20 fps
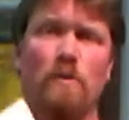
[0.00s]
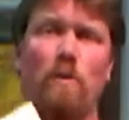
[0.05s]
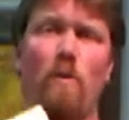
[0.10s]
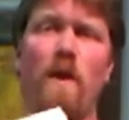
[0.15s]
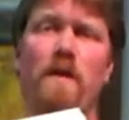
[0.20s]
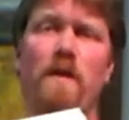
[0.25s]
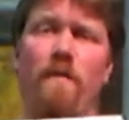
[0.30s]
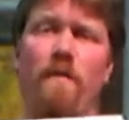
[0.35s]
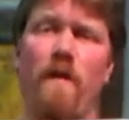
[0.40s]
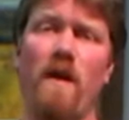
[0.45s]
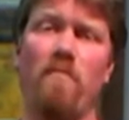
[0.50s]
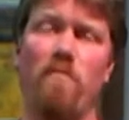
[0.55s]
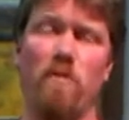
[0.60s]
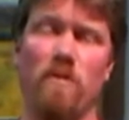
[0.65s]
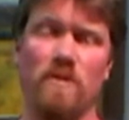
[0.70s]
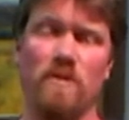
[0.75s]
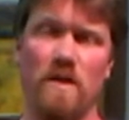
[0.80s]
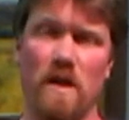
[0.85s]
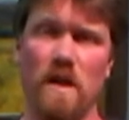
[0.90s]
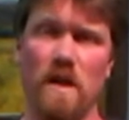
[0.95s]

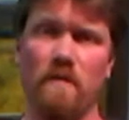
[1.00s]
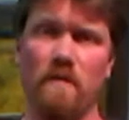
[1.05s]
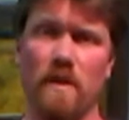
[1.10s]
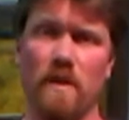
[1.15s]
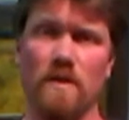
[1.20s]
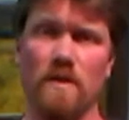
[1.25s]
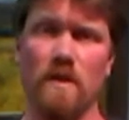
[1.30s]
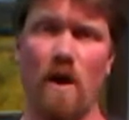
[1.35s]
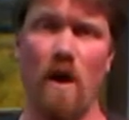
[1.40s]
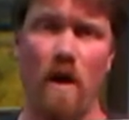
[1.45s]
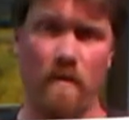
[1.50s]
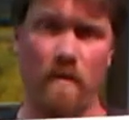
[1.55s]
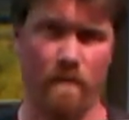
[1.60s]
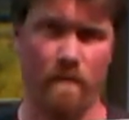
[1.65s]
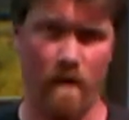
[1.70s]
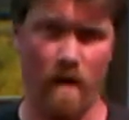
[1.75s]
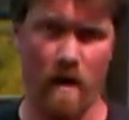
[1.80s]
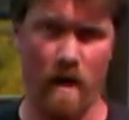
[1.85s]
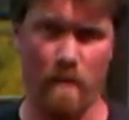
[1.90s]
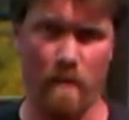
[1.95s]
25% of it is cotton
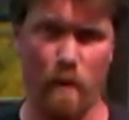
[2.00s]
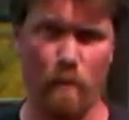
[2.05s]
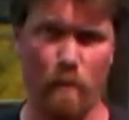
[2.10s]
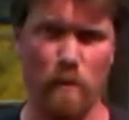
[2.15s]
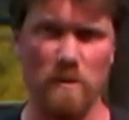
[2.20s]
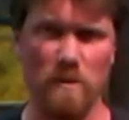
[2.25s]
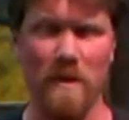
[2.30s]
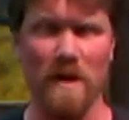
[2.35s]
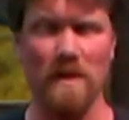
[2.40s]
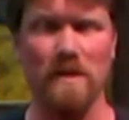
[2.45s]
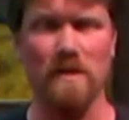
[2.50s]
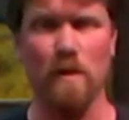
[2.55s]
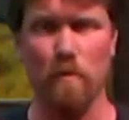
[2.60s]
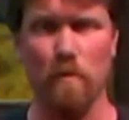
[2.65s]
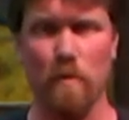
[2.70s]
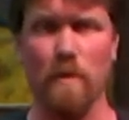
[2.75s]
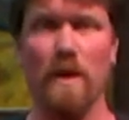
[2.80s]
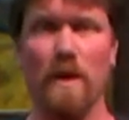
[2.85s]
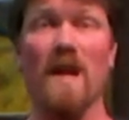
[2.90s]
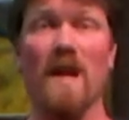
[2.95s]
fiber, which makes it
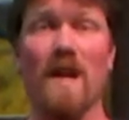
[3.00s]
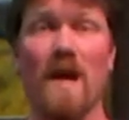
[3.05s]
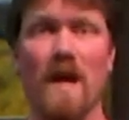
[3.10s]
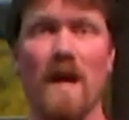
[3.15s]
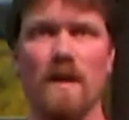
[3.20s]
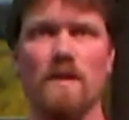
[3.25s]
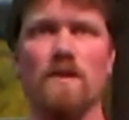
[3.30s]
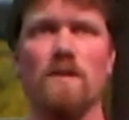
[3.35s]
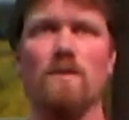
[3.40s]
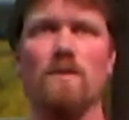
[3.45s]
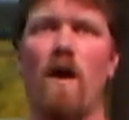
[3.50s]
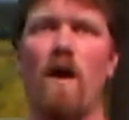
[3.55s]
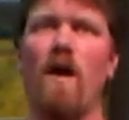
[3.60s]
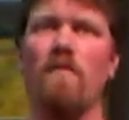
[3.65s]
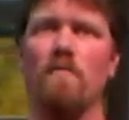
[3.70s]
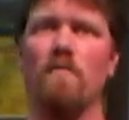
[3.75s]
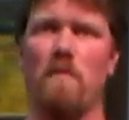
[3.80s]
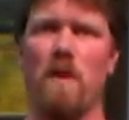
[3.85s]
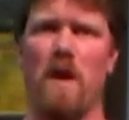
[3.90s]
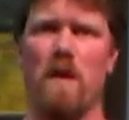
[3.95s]
a really nice
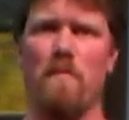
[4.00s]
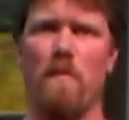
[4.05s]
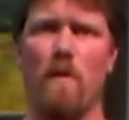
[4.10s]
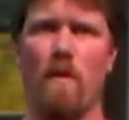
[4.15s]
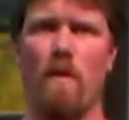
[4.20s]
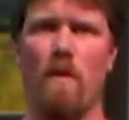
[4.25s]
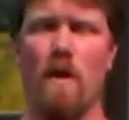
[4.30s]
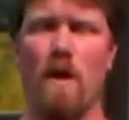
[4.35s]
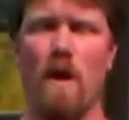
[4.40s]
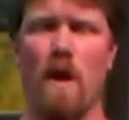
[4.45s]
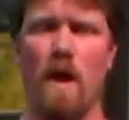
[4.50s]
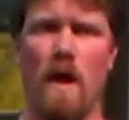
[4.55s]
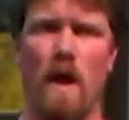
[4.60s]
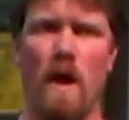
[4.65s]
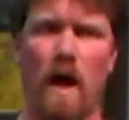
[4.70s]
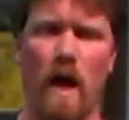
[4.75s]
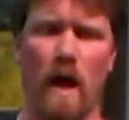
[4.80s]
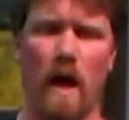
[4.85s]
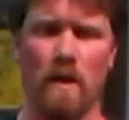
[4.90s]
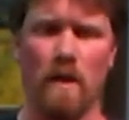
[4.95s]
soft paper,
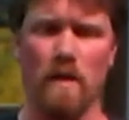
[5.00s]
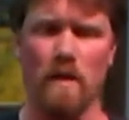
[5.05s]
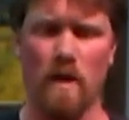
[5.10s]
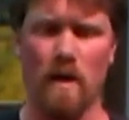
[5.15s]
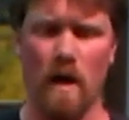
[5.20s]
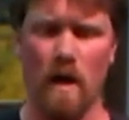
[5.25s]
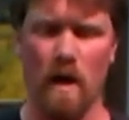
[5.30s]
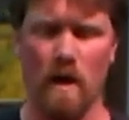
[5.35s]
and